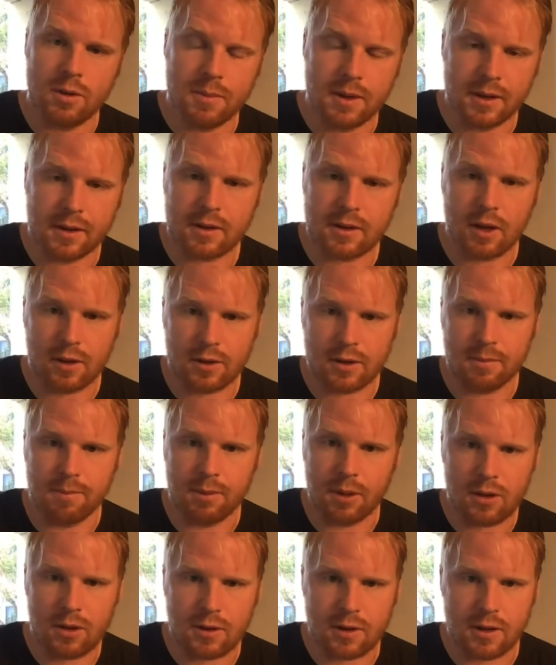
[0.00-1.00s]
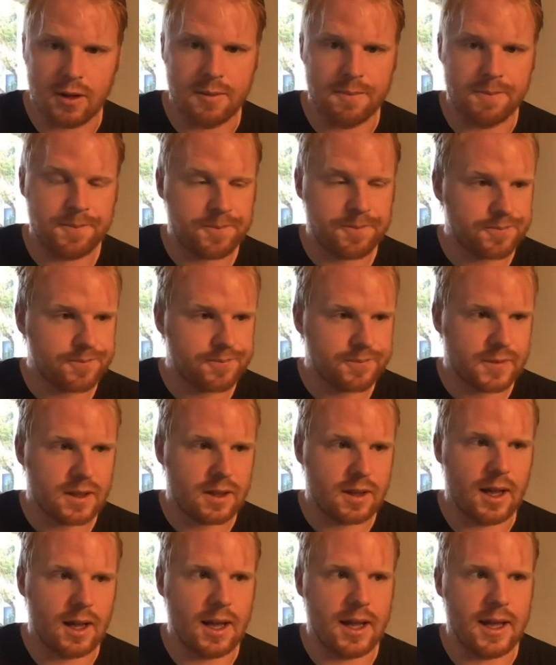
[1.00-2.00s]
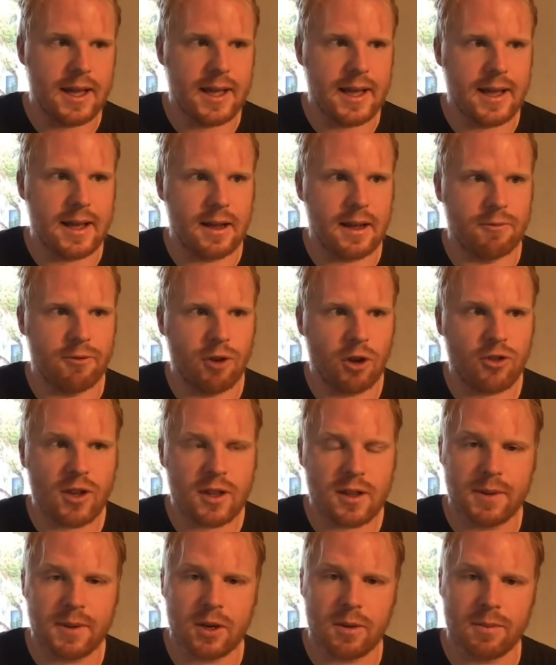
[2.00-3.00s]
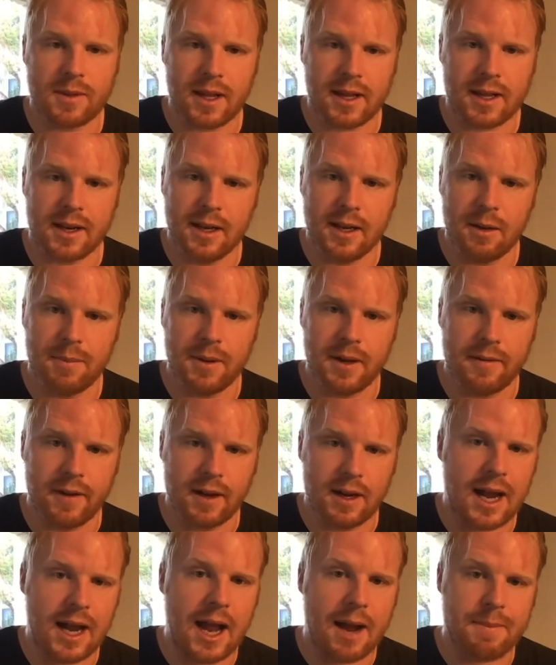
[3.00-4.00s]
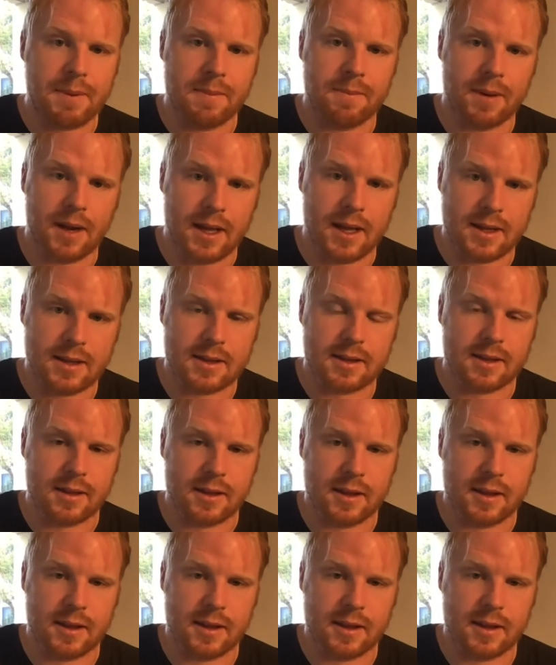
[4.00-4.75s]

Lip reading: and start to blossom, Rochester becomes like a little bit of a happy place.